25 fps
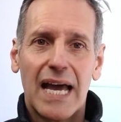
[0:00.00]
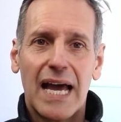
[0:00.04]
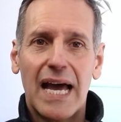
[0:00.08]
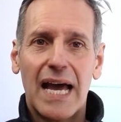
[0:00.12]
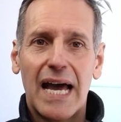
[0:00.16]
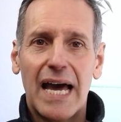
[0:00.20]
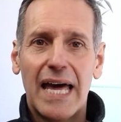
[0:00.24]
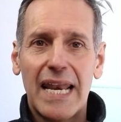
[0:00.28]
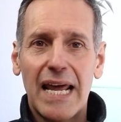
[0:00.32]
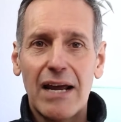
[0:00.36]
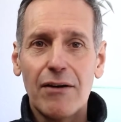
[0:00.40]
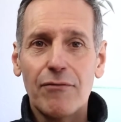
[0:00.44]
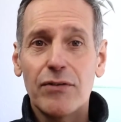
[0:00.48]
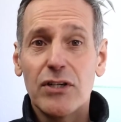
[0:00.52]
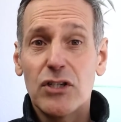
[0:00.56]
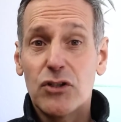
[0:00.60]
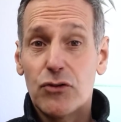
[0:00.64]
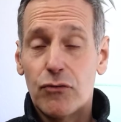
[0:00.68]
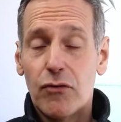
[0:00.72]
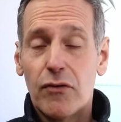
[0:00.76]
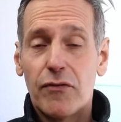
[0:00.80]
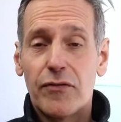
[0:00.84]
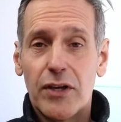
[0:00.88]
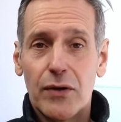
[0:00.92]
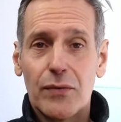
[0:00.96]
An average
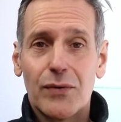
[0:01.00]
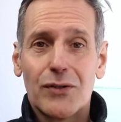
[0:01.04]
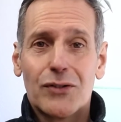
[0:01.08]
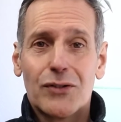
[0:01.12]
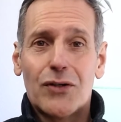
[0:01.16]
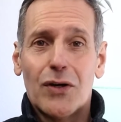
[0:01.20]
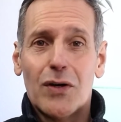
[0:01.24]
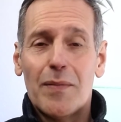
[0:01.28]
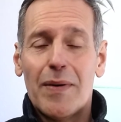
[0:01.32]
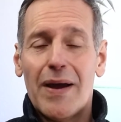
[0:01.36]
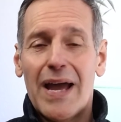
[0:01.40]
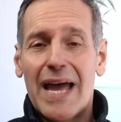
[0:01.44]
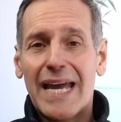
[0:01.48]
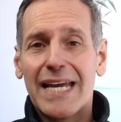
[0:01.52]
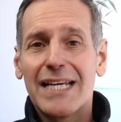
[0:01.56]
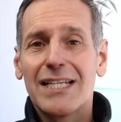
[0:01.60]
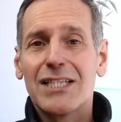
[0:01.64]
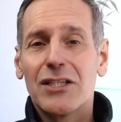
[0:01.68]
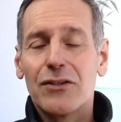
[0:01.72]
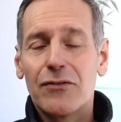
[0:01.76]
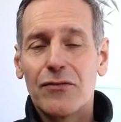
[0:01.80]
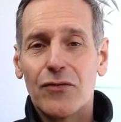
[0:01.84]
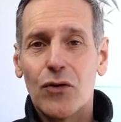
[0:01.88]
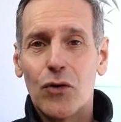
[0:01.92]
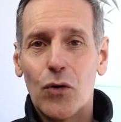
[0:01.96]
review has got about
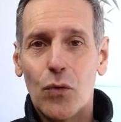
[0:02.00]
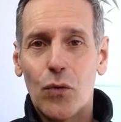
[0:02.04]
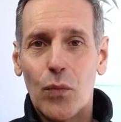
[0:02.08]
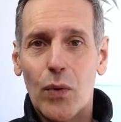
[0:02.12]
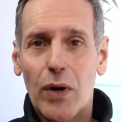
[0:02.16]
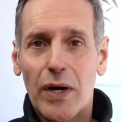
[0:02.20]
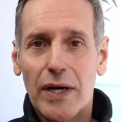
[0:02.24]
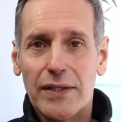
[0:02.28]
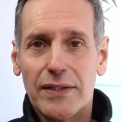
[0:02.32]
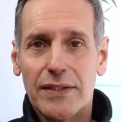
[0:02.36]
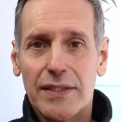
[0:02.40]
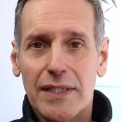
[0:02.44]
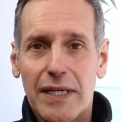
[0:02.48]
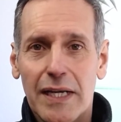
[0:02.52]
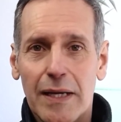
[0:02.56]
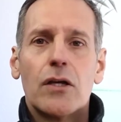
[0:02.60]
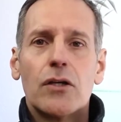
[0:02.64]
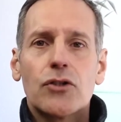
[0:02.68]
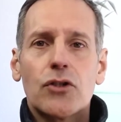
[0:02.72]
84 words in it.